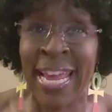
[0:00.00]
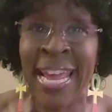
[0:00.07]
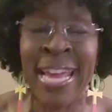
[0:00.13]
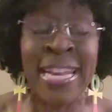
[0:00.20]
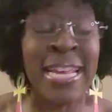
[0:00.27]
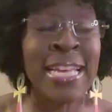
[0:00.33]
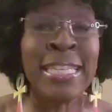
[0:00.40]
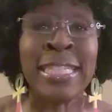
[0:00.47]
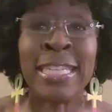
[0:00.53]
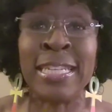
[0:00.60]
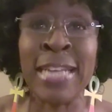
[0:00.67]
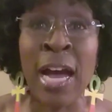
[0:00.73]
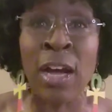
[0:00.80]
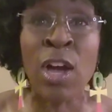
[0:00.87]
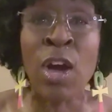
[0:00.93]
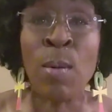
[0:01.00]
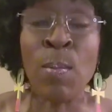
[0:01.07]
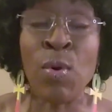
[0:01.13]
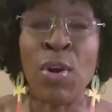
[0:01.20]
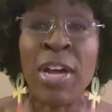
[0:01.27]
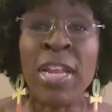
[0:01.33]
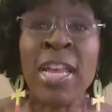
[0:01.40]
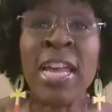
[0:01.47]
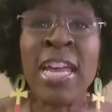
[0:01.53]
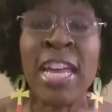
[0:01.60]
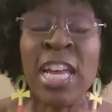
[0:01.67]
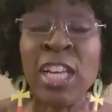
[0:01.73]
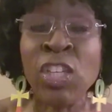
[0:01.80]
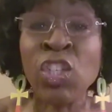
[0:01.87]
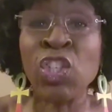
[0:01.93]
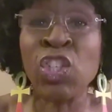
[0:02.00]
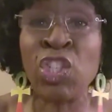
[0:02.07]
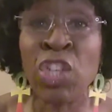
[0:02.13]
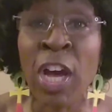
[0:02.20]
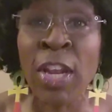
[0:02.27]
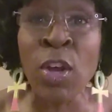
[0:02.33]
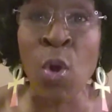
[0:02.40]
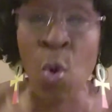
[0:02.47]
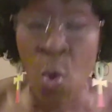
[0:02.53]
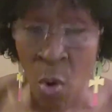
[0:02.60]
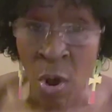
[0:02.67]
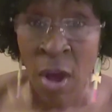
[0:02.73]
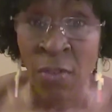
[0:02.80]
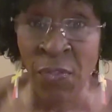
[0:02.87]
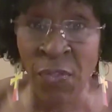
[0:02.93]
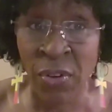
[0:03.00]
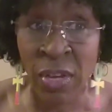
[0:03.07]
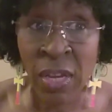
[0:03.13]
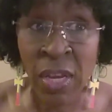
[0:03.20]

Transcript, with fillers: And it did not come on. It shut off